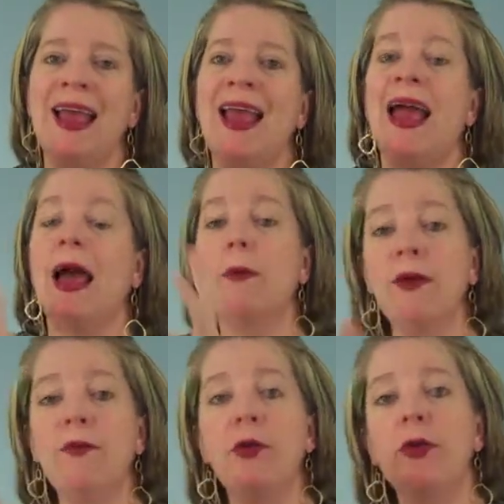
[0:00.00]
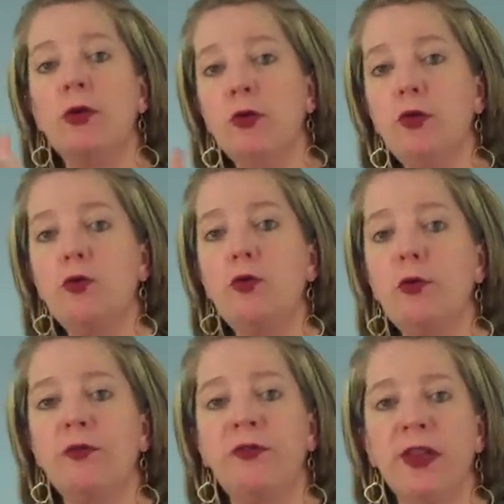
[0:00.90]
However you
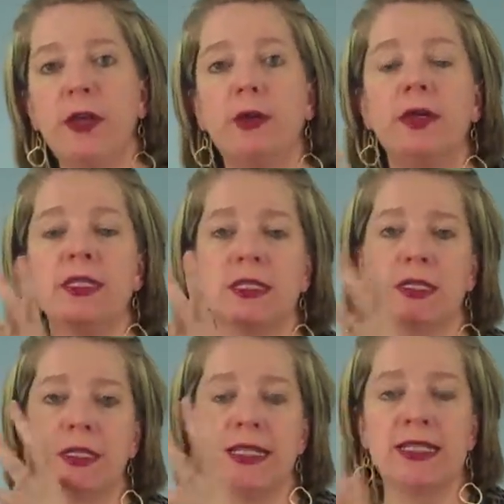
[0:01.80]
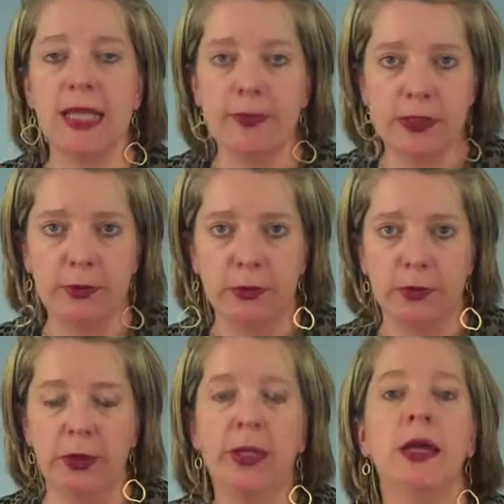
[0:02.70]
feel it's
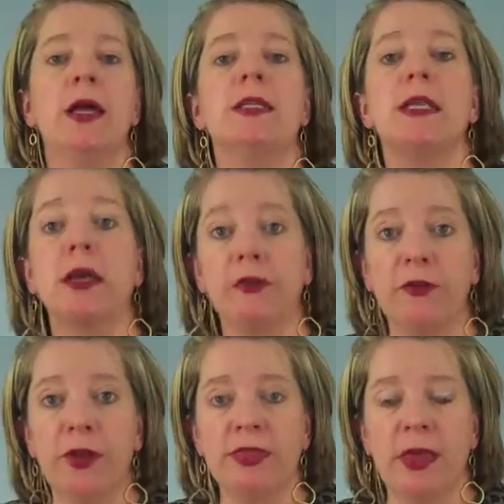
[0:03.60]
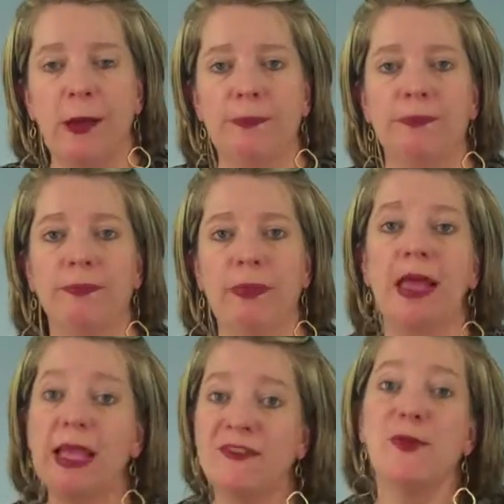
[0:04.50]
acceptable to confront them, I
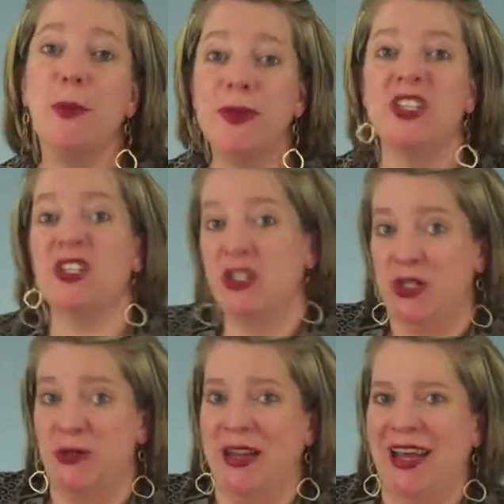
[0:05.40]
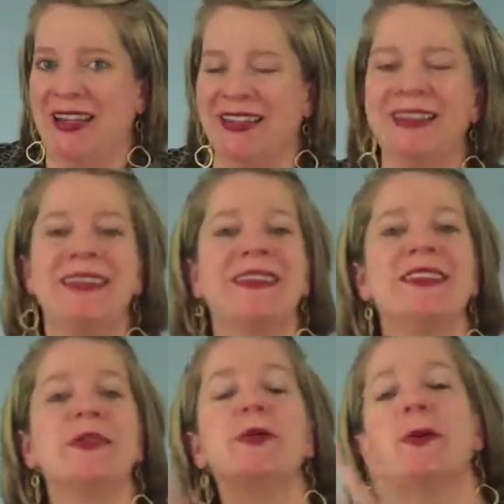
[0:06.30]
give you permission to do that.
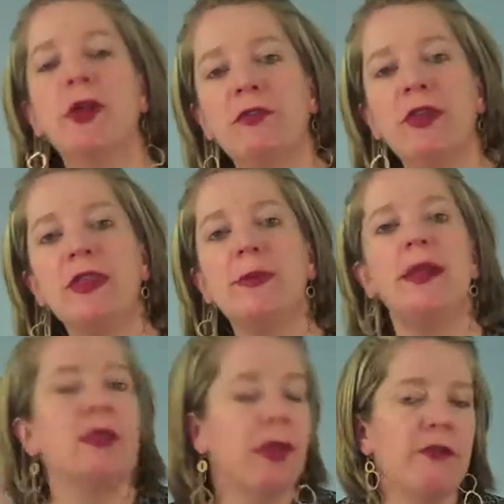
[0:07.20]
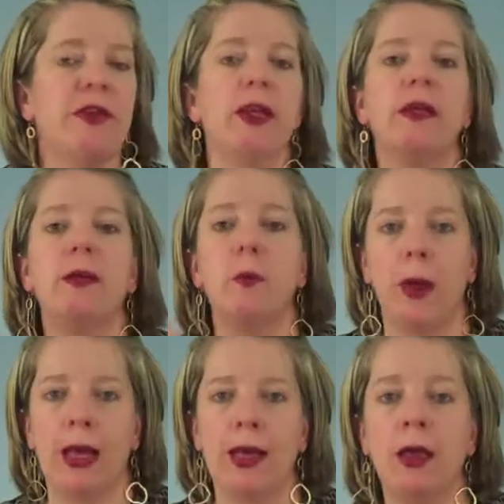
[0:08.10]
So confront them in a loving
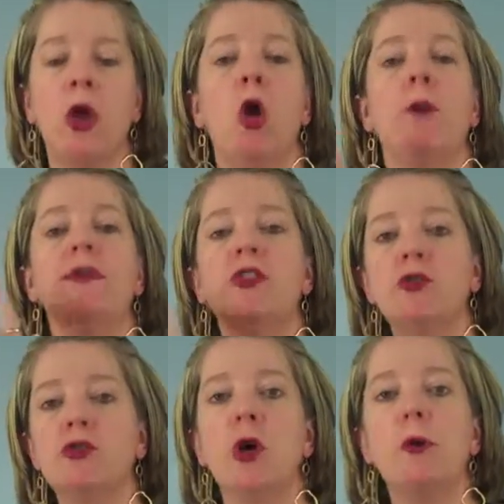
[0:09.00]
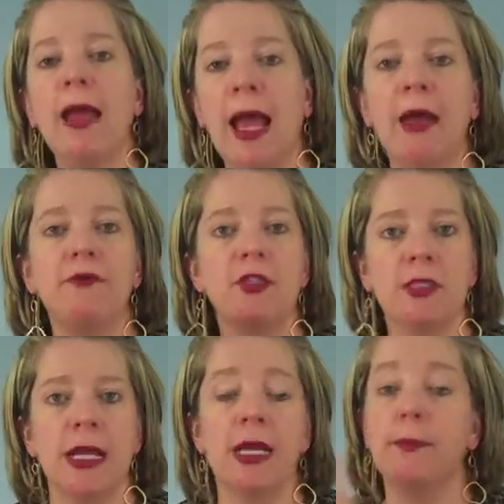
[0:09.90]
way, but you don't have to
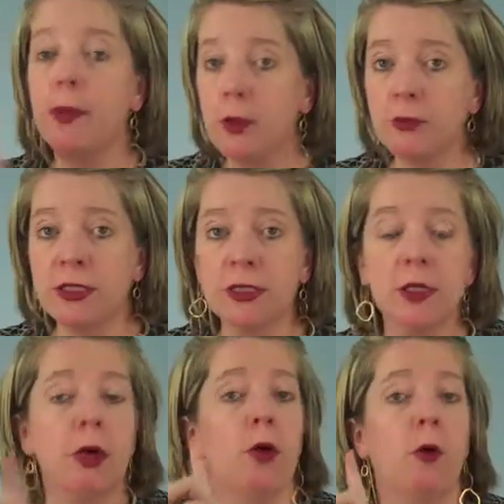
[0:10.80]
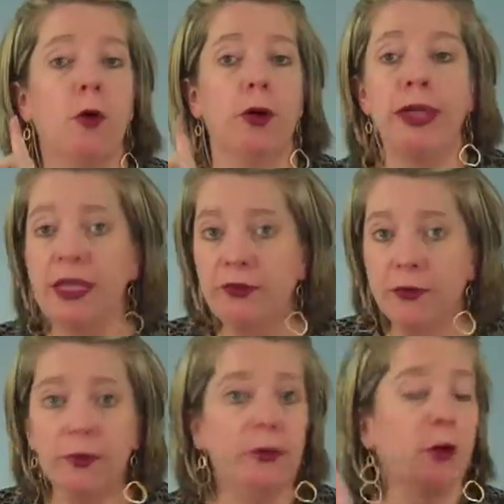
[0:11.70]
take abuse or evil
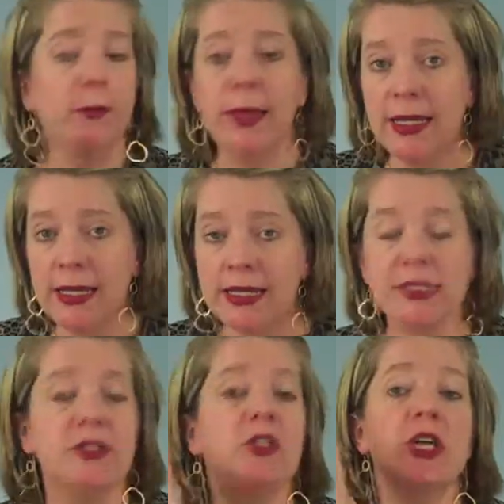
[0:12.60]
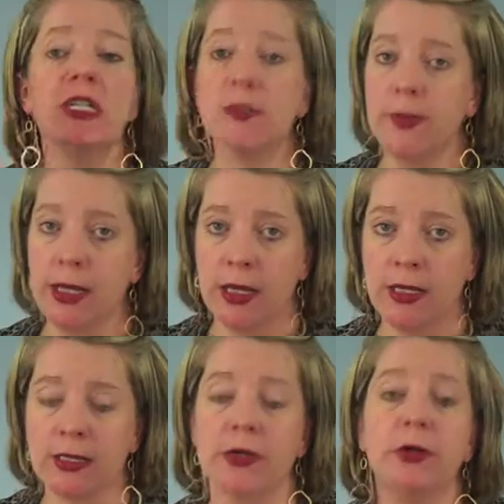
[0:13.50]
or meanness just
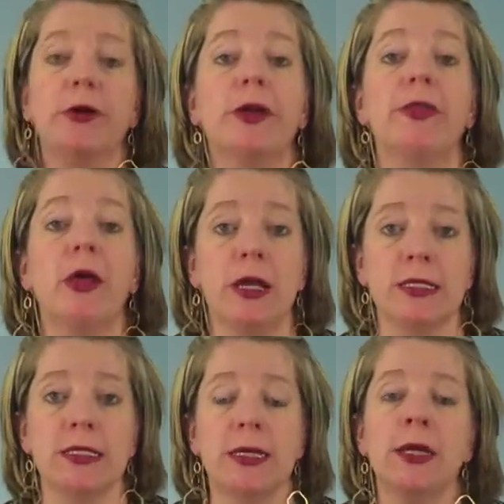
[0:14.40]
because they're your in-laws.